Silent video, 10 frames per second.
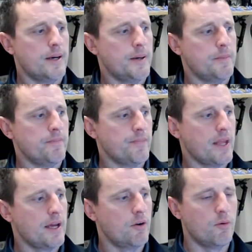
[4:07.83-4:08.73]

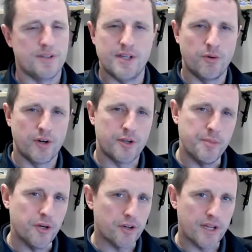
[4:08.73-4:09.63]
I don't want to say we're a
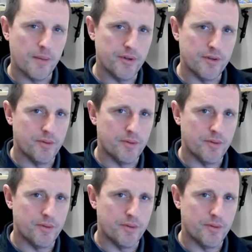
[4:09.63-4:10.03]
commuter campus,